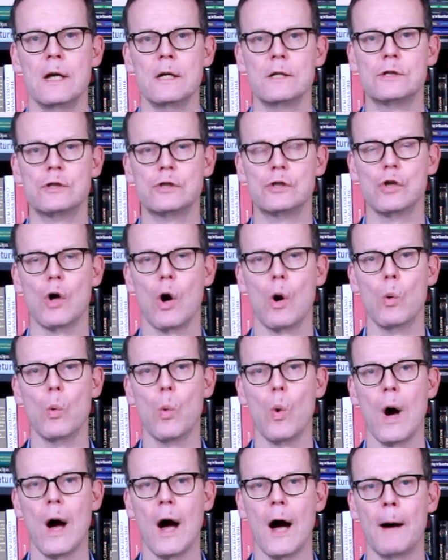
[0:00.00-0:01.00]

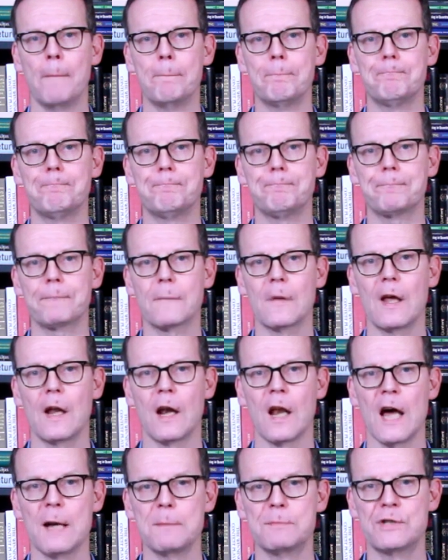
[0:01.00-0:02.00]
So
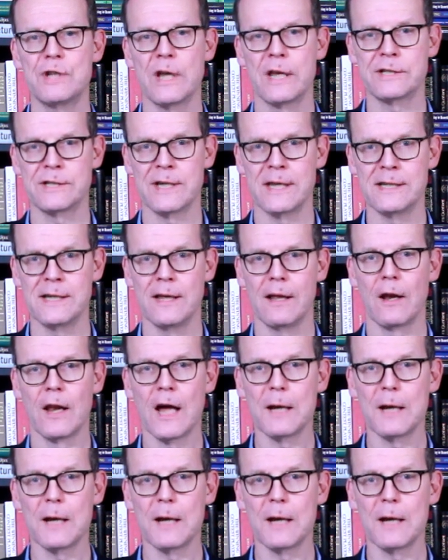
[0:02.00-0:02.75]
Leipzig